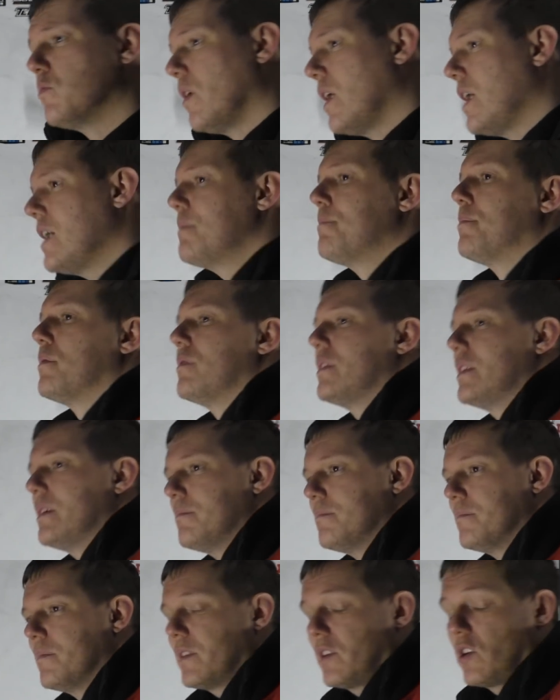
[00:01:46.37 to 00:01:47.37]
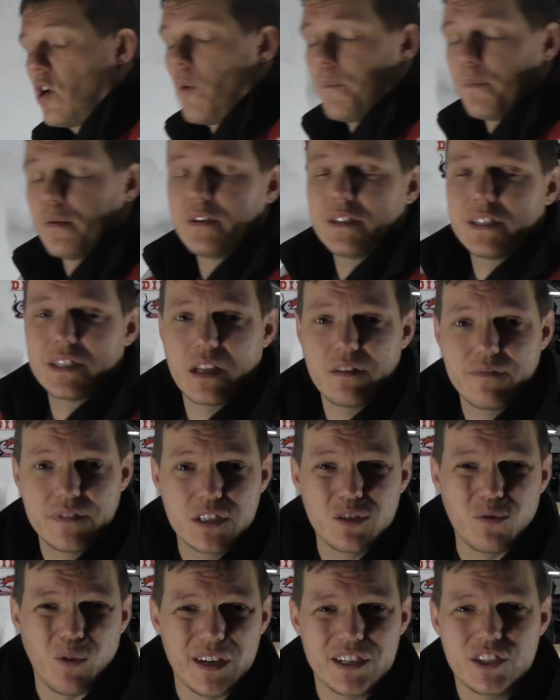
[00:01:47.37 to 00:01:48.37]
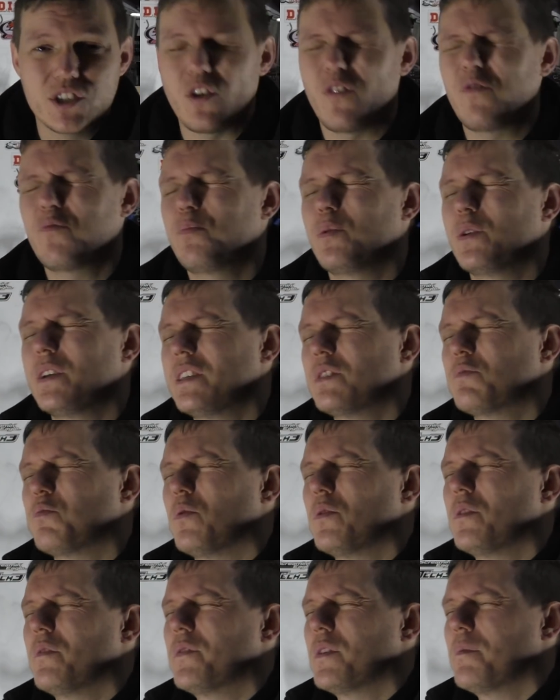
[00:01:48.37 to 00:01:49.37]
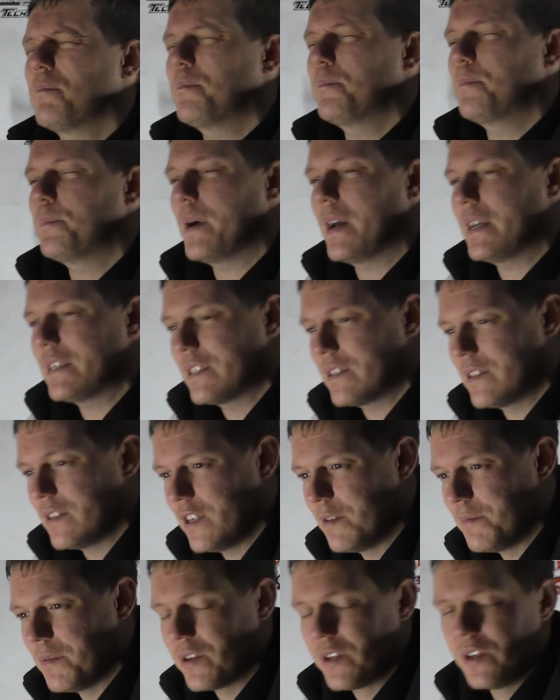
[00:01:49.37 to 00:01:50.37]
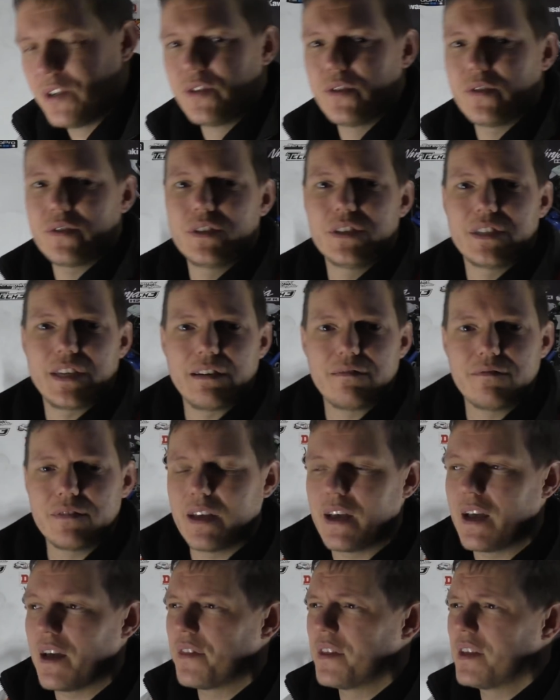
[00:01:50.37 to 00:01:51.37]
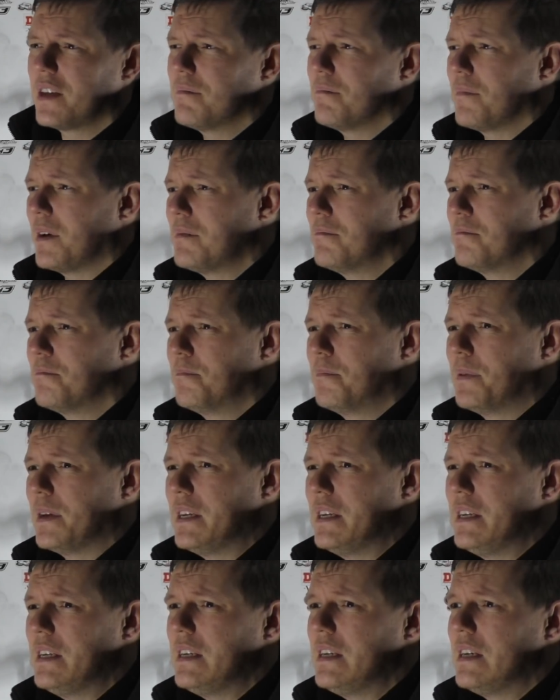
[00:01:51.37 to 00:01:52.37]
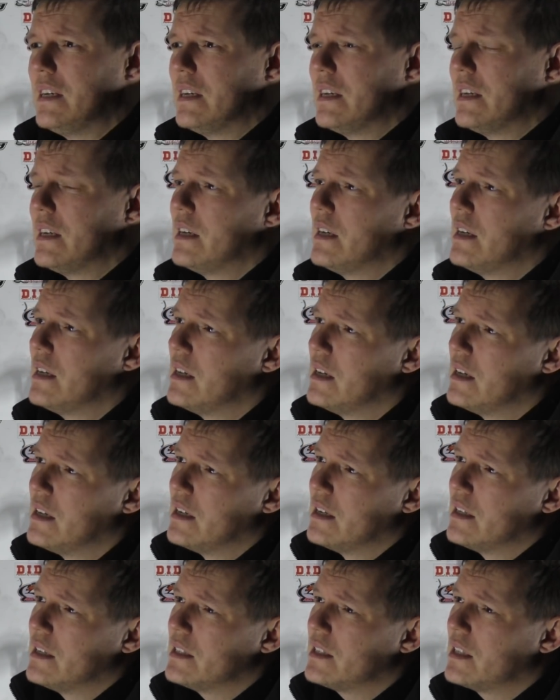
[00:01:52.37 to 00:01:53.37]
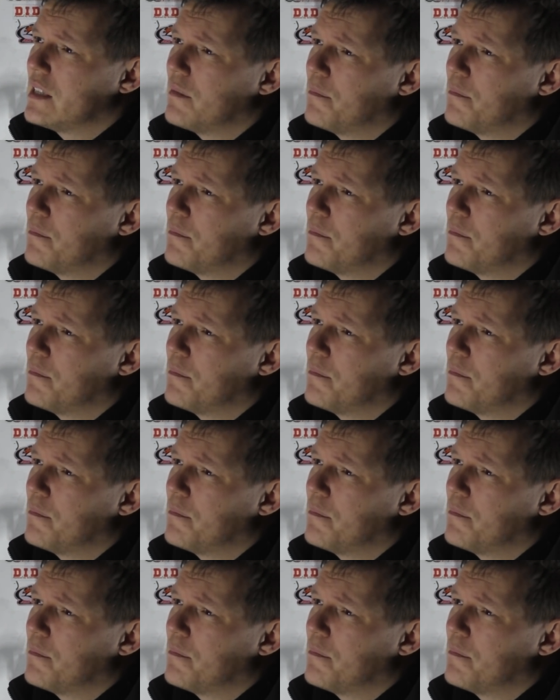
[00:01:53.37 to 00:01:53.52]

Why? Beryllium copper itself is quite soft, but it's one of the best thermal conductors out there. I think it might be, is